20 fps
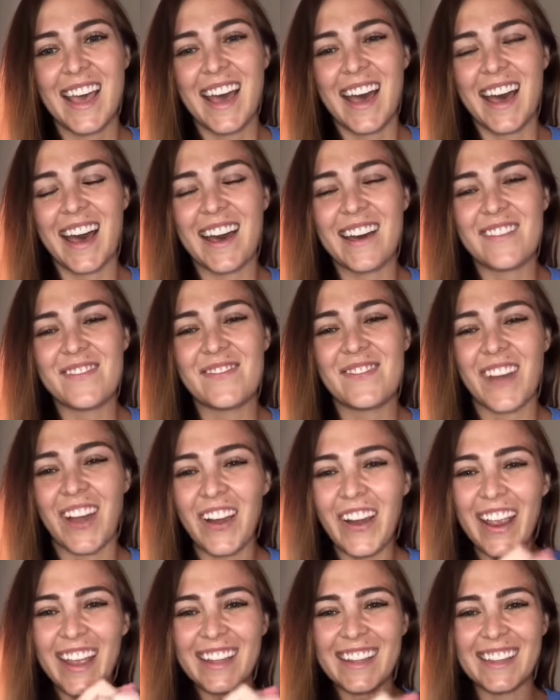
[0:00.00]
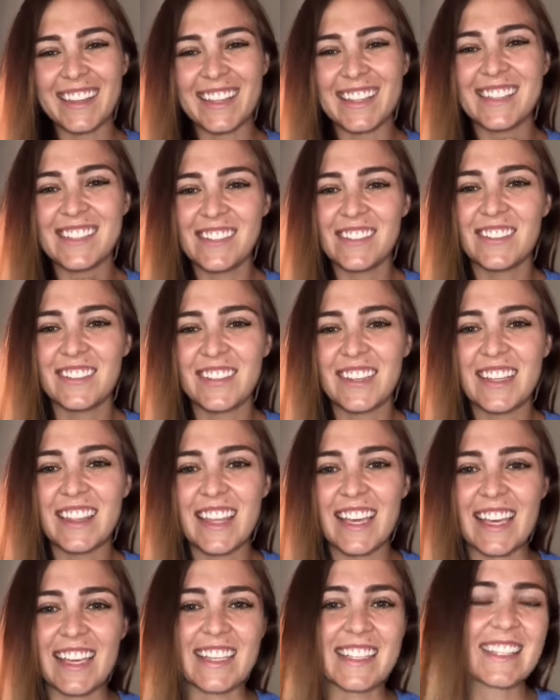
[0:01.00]
Um, all right, let's do some good
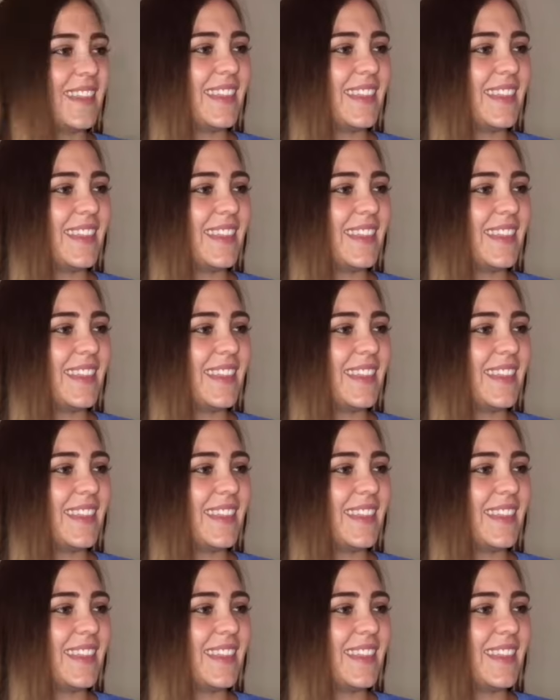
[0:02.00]
things.